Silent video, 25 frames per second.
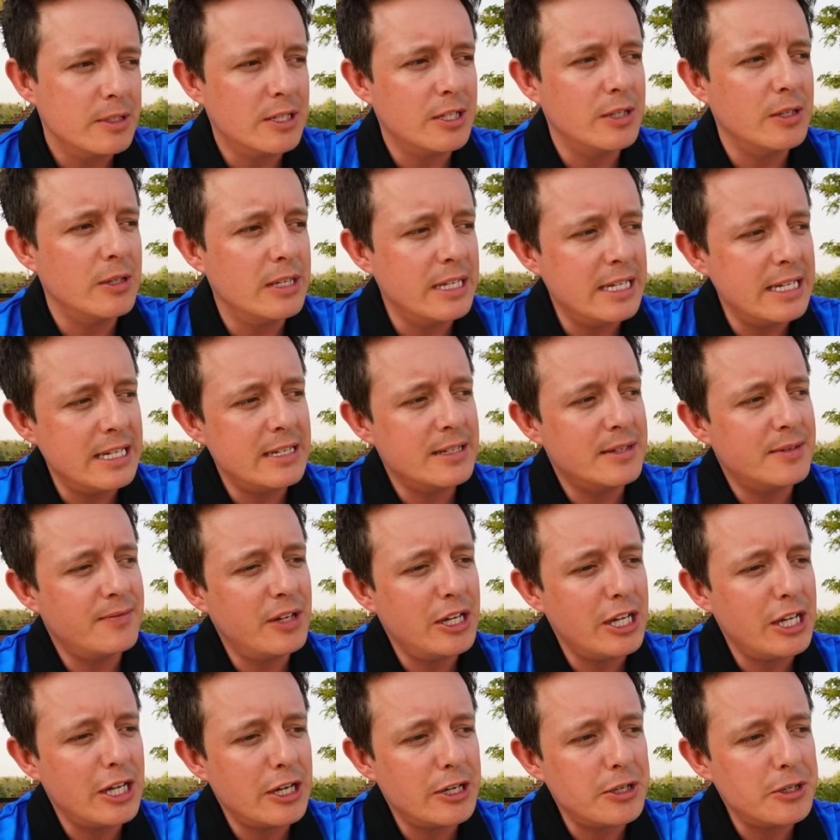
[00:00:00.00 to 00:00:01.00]
to these
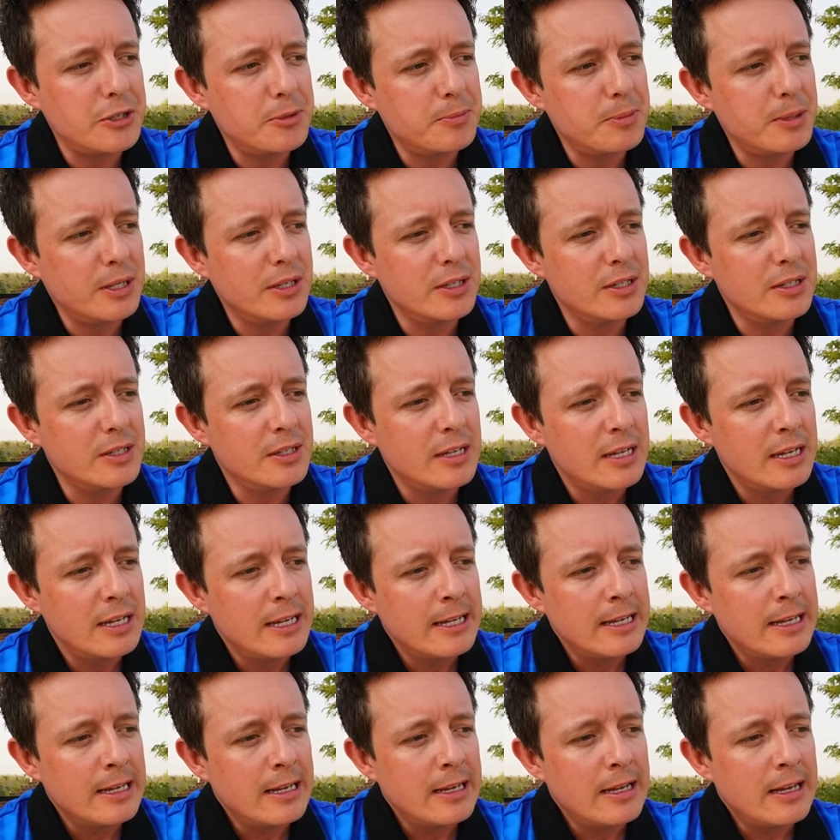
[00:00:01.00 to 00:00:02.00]
videos. Because
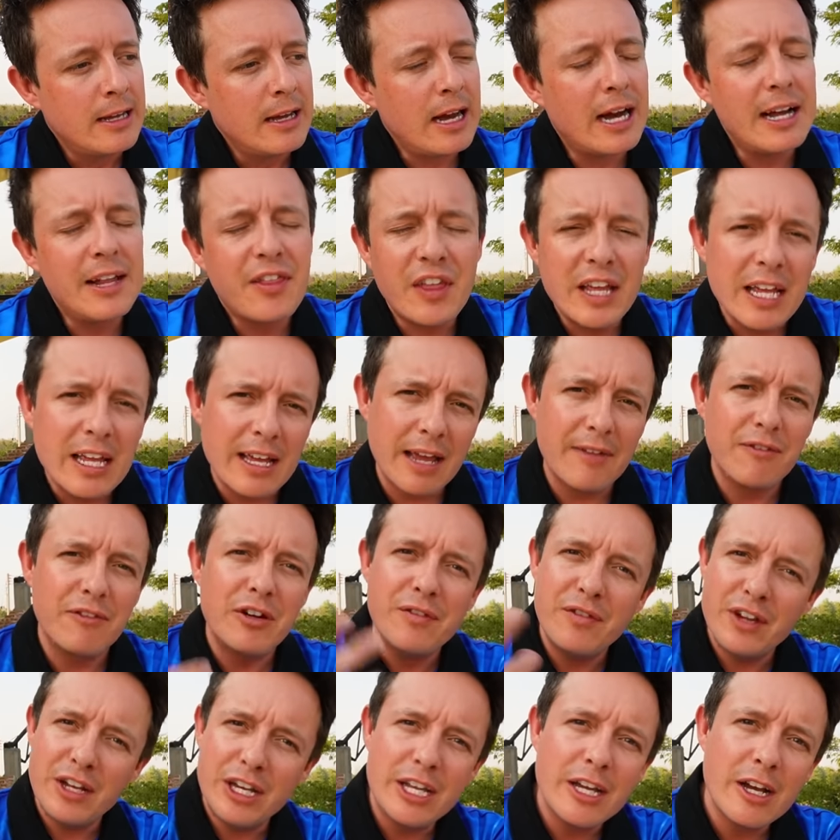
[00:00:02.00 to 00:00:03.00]
I think every
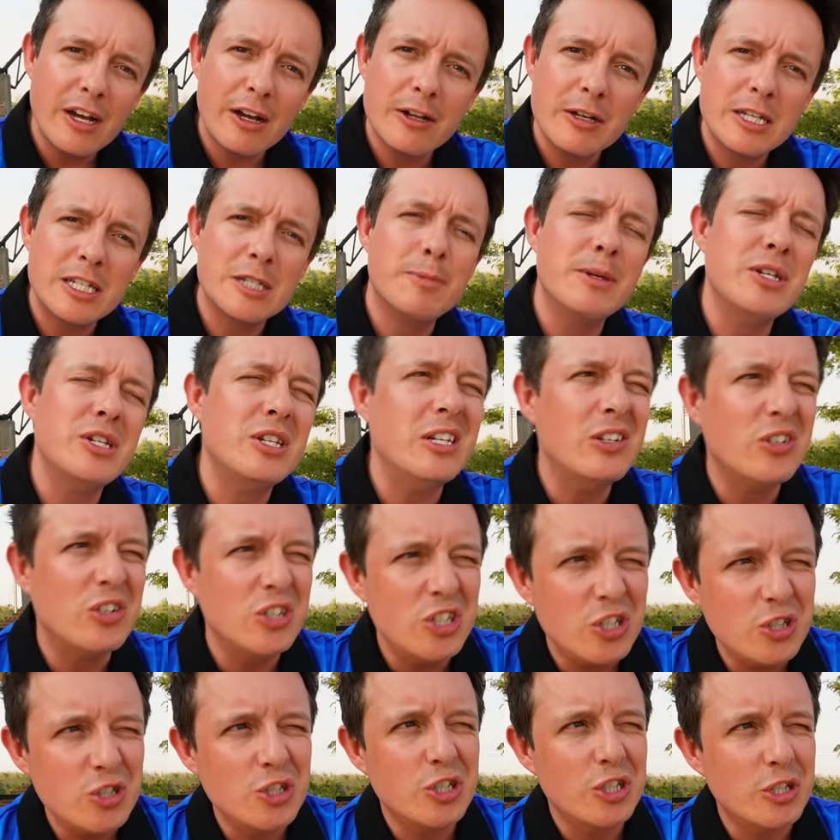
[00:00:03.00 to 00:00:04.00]
video, especially on
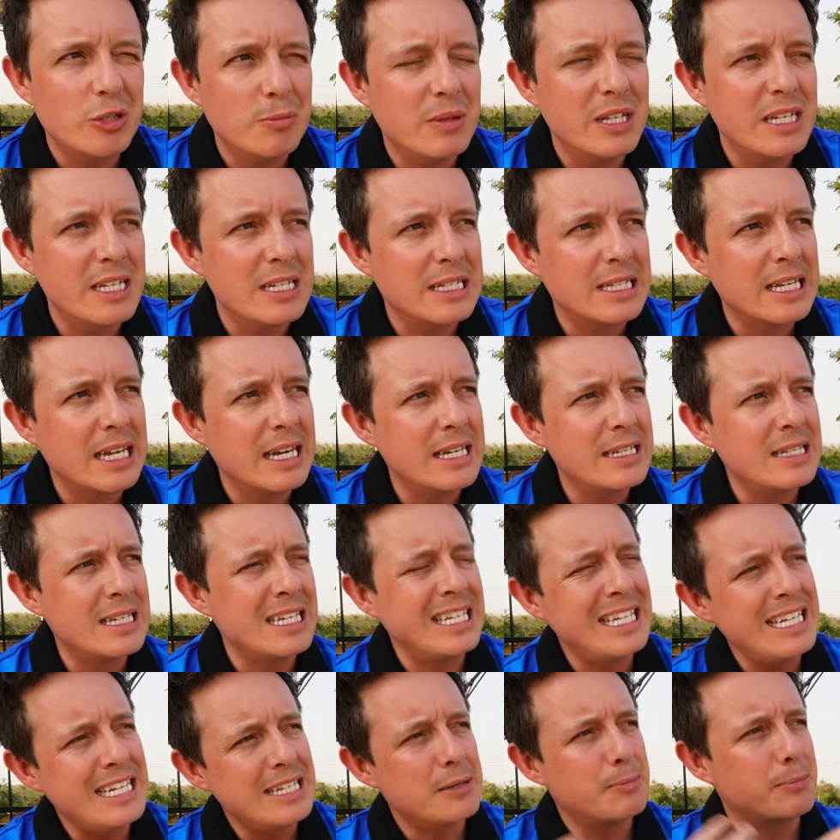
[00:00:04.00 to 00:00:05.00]
YouTube these days,
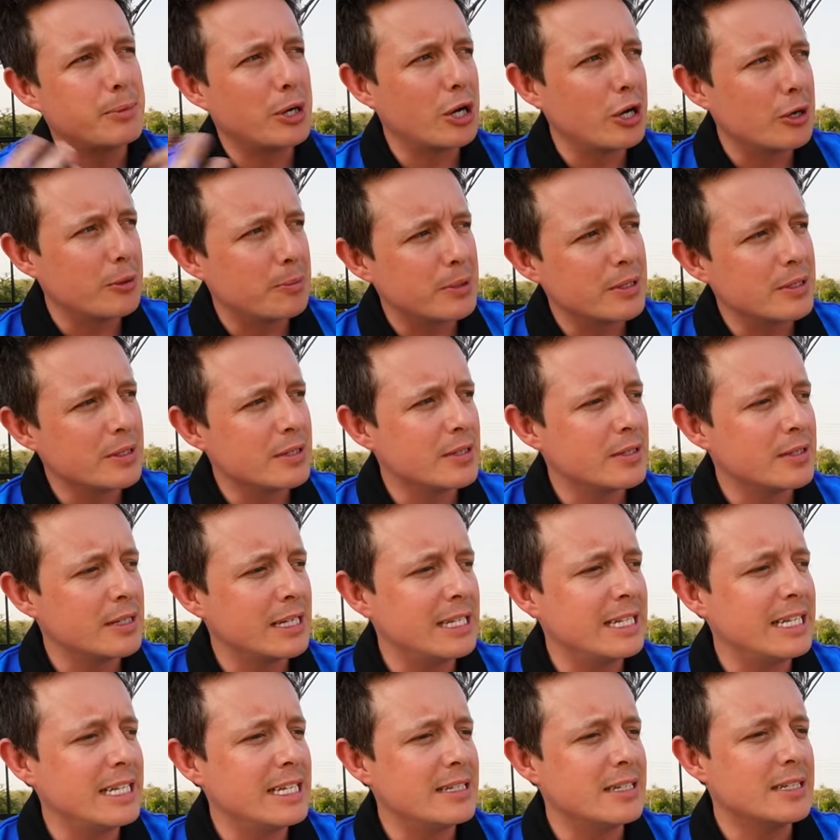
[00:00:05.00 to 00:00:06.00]
it needs a purpose,
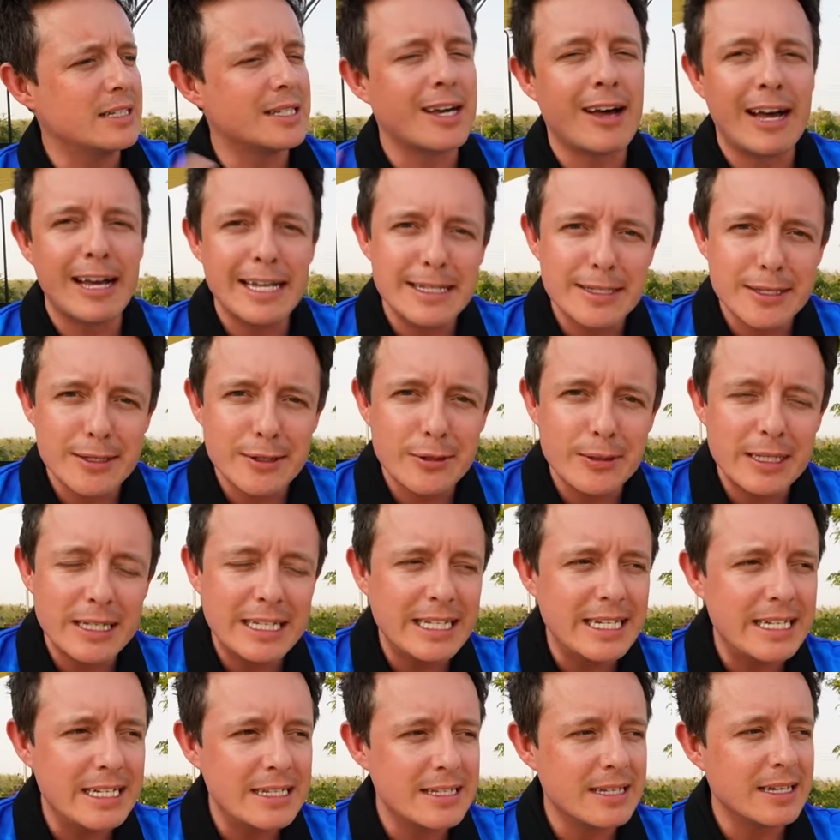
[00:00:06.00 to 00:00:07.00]
it needs a title, it
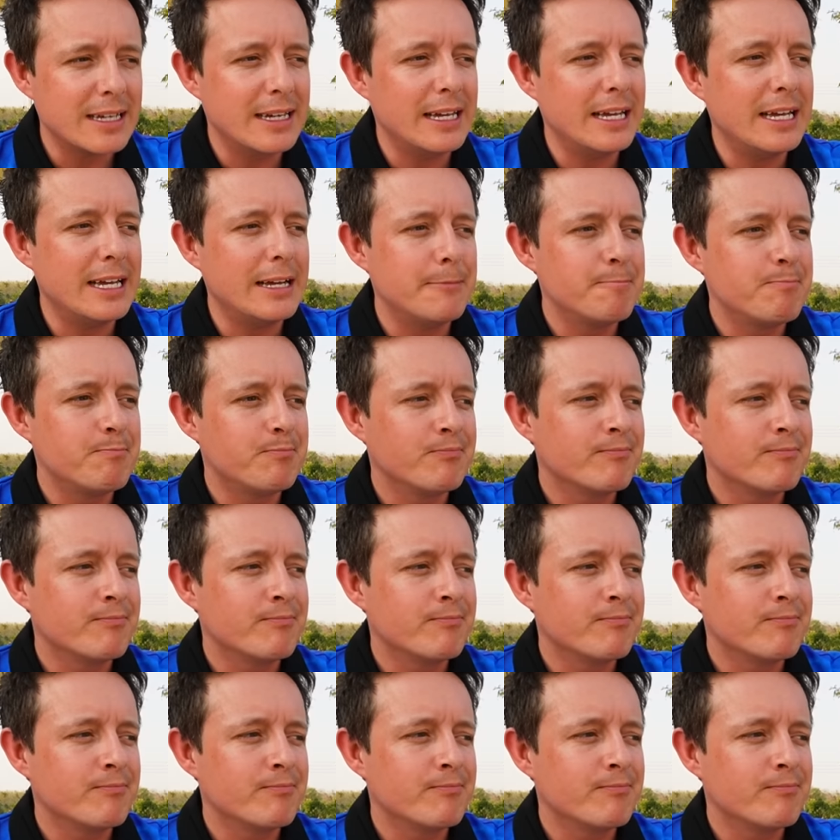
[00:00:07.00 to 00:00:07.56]
needs a,